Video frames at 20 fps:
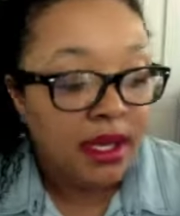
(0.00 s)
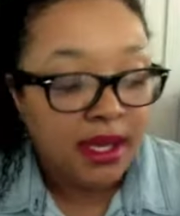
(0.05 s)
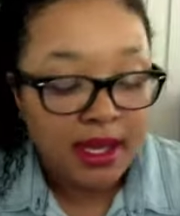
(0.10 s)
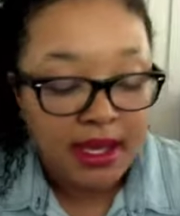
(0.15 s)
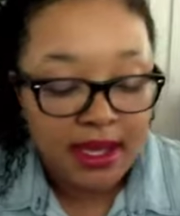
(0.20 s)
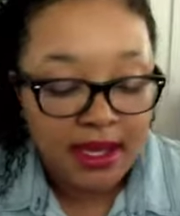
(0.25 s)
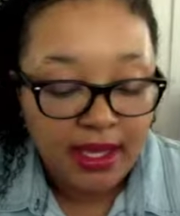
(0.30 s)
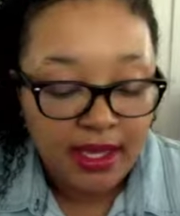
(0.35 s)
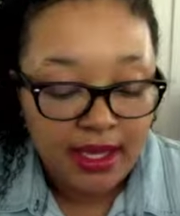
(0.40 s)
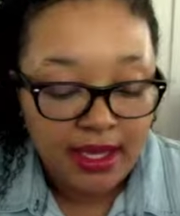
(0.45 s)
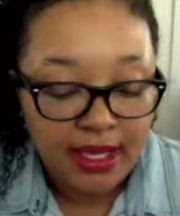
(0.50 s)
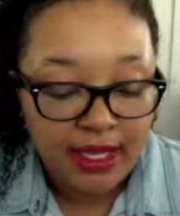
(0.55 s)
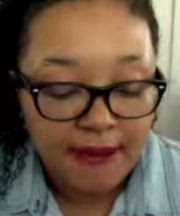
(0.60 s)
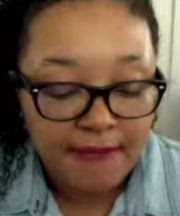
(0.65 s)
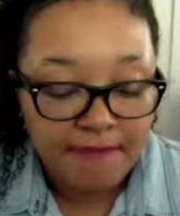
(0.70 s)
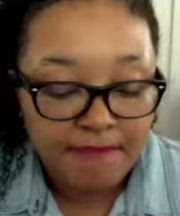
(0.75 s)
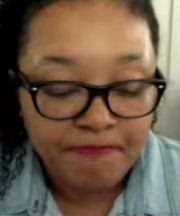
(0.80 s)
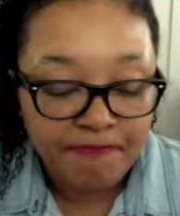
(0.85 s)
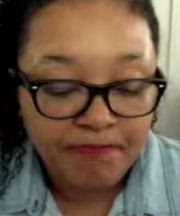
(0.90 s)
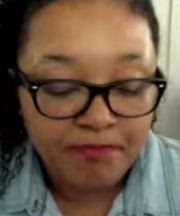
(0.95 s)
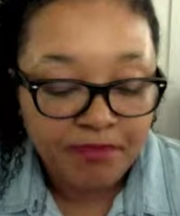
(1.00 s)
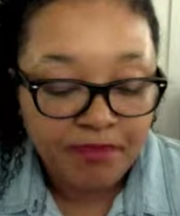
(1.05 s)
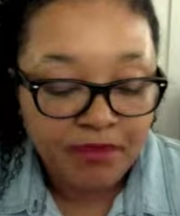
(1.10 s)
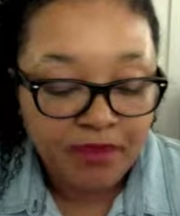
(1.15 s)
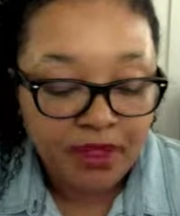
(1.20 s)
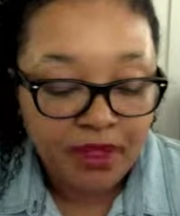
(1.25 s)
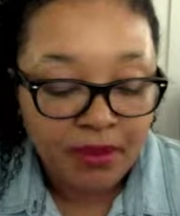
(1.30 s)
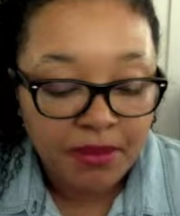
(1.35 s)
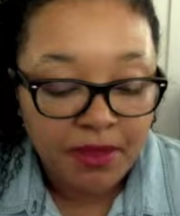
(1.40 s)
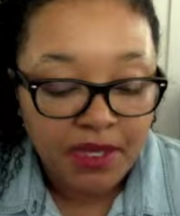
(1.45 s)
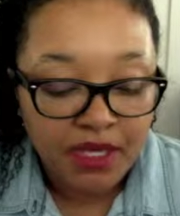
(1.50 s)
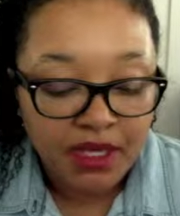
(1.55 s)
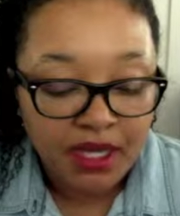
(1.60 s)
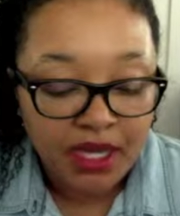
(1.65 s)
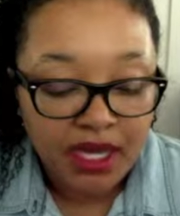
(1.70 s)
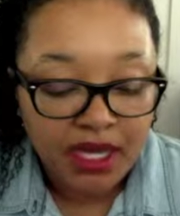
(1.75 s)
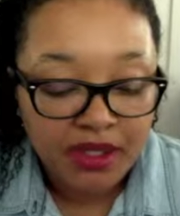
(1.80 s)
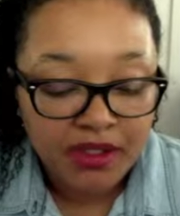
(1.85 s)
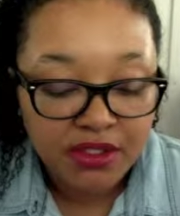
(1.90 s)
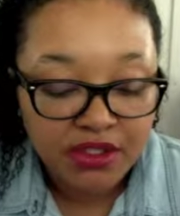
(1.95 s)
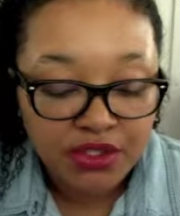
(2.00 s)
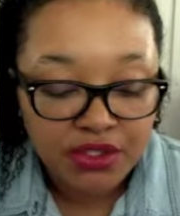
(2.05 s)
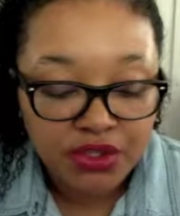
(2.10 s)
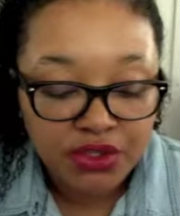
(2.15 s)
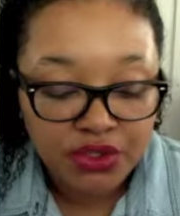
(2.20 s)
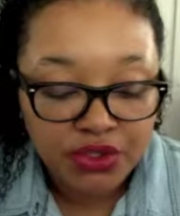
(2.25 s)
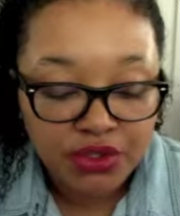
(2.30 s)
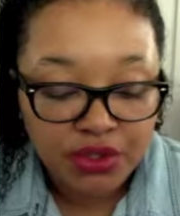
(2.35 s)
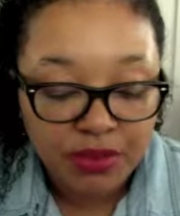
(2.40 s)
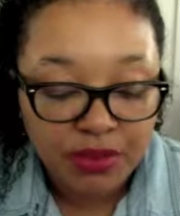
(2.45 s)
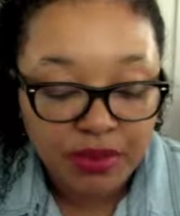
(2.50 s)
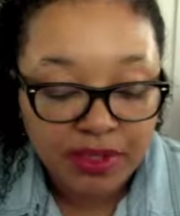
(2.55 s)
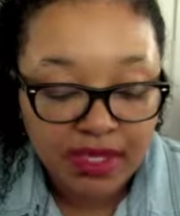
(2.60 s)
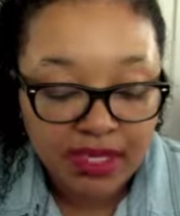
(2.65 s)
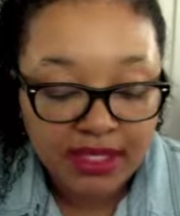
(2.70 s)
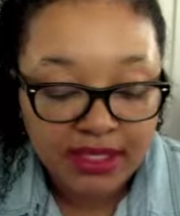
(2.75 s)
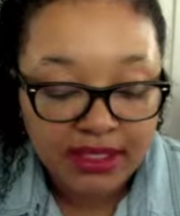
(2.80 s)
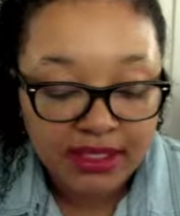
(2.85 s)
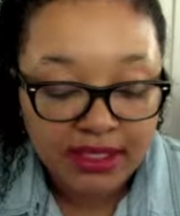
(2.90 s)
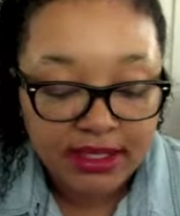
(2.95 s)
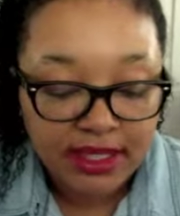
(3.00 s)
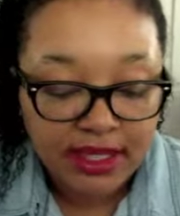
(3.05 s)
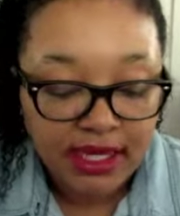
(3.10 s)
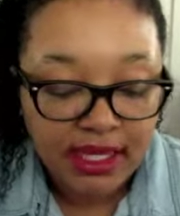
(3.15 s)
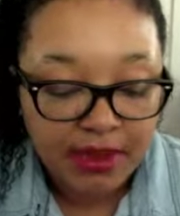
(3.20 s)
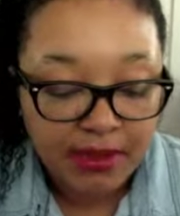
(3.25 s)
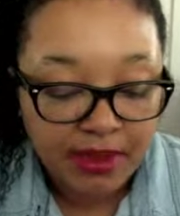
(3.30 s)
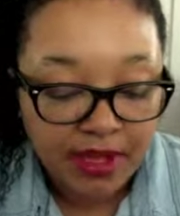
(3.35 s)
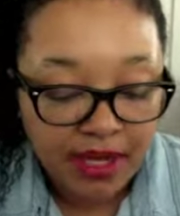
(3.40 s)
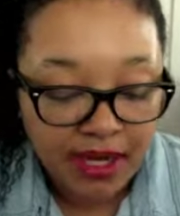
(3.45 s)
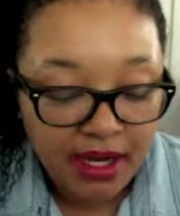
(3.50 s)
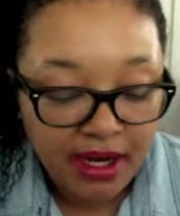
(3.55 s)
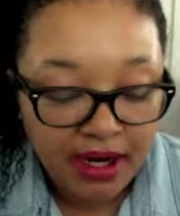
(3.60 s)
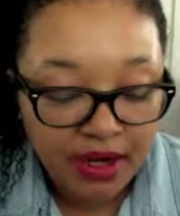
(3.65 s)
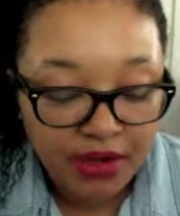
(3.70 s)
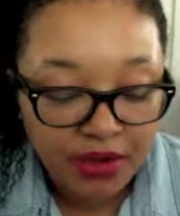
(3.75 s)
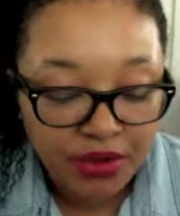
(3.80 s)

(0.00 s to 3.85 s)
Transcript: And Based on how it's used, you apply it to damp hair.